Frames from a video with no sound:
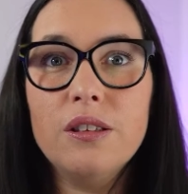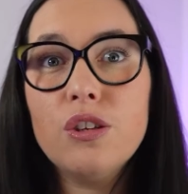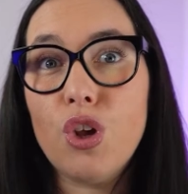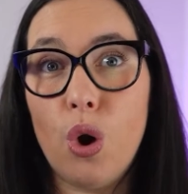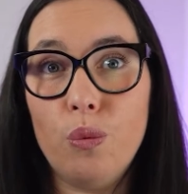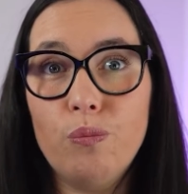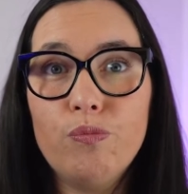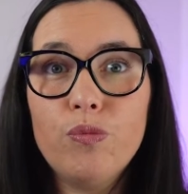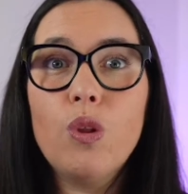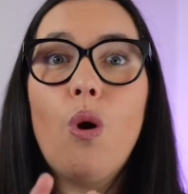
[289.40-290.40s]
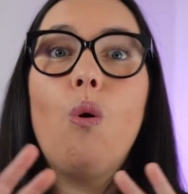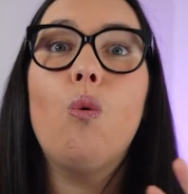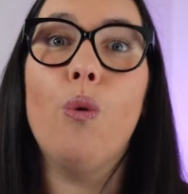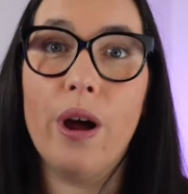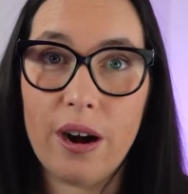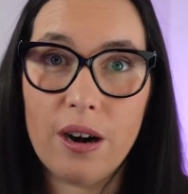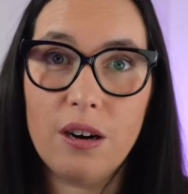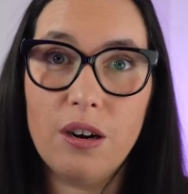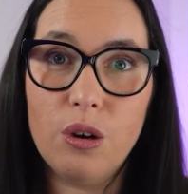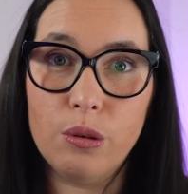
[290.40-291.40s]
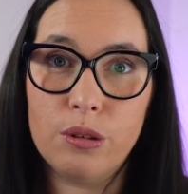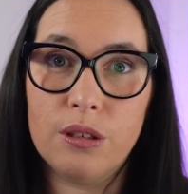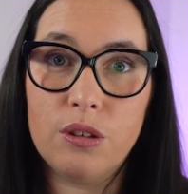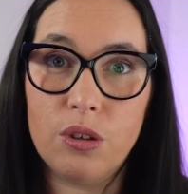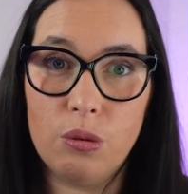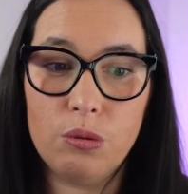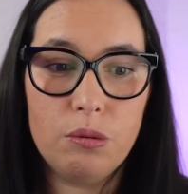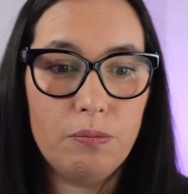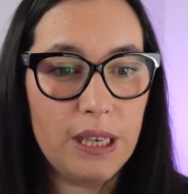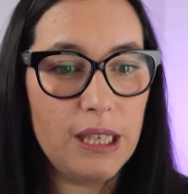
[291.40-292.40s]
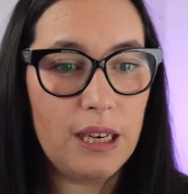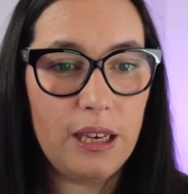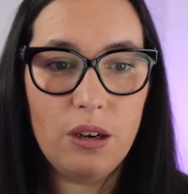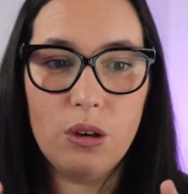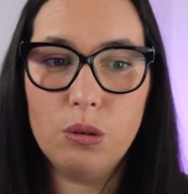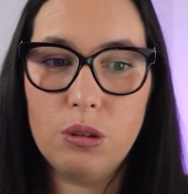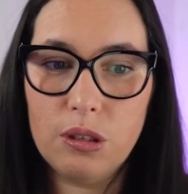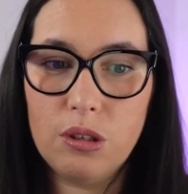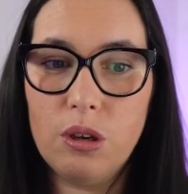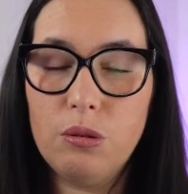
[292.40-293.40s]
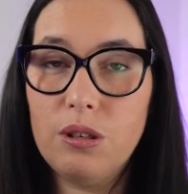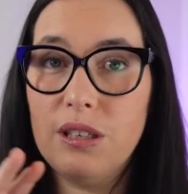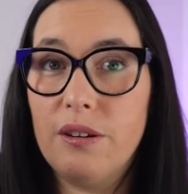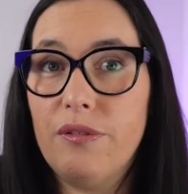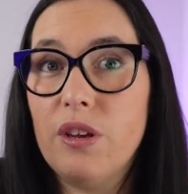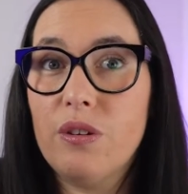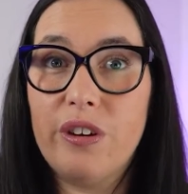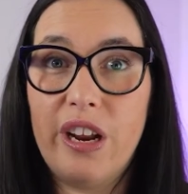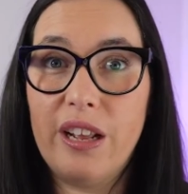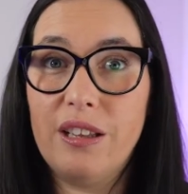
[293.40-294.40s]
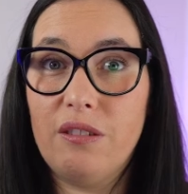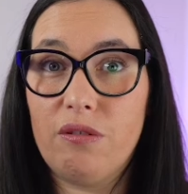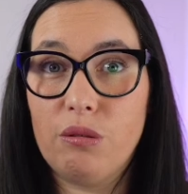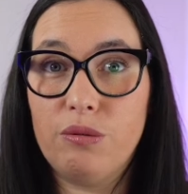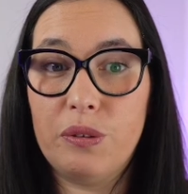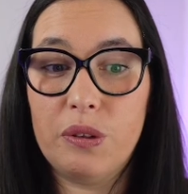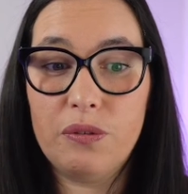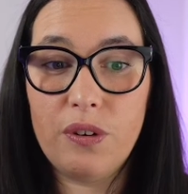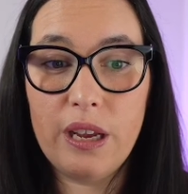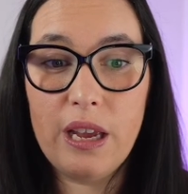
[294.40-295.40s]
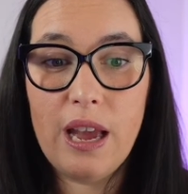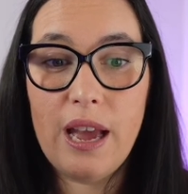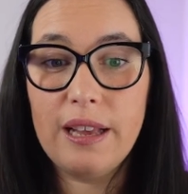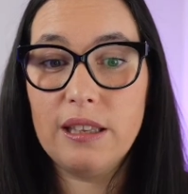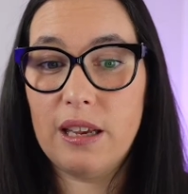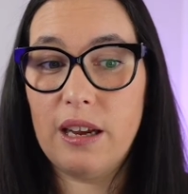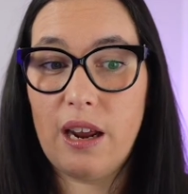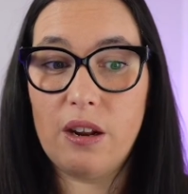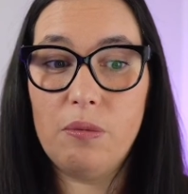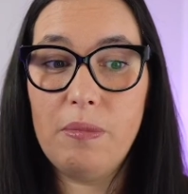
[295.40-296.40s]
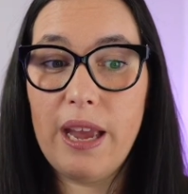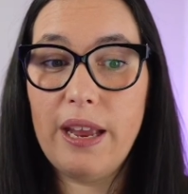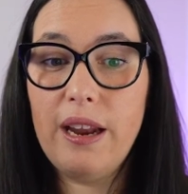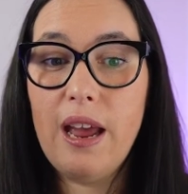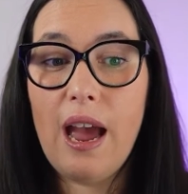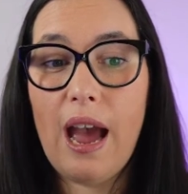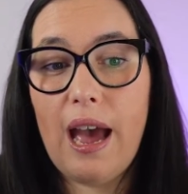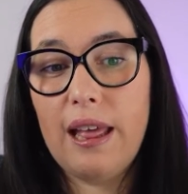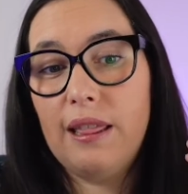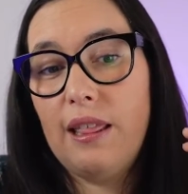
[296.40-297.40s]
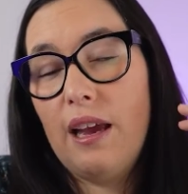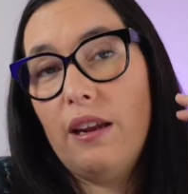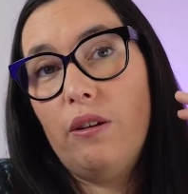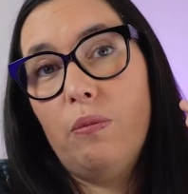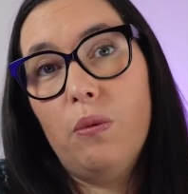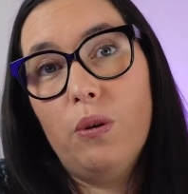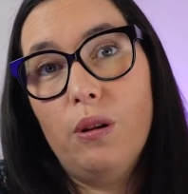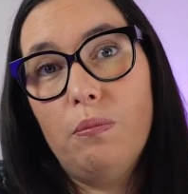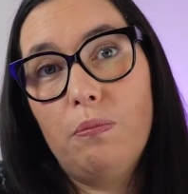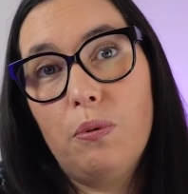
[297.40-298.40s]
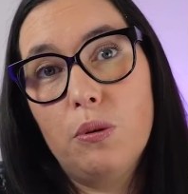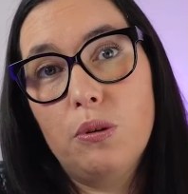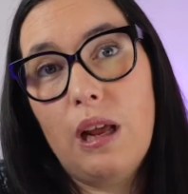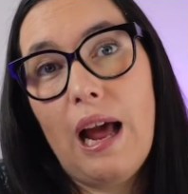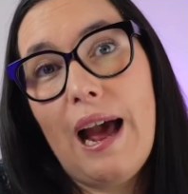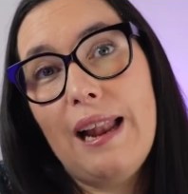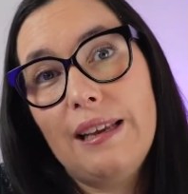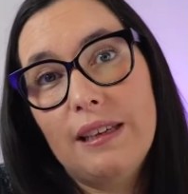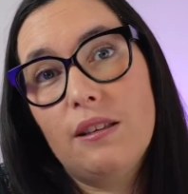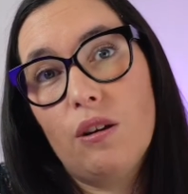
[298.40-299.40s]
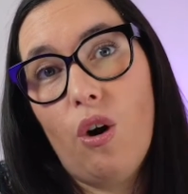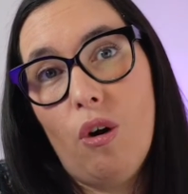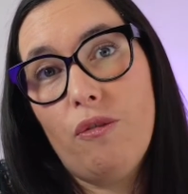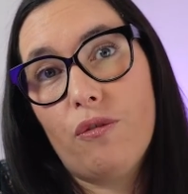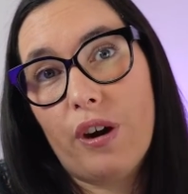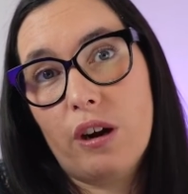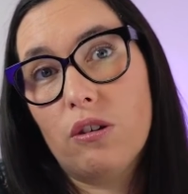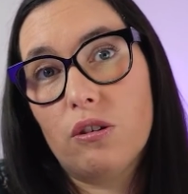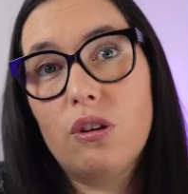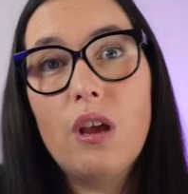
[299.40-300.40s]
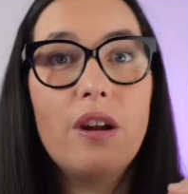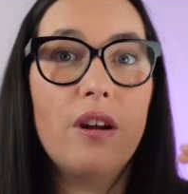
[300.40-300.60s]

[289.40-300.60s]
So What are hosted zones? Basically, hosted zones is something you create in Route fifty-three inside a domain, and then you will put a list of records.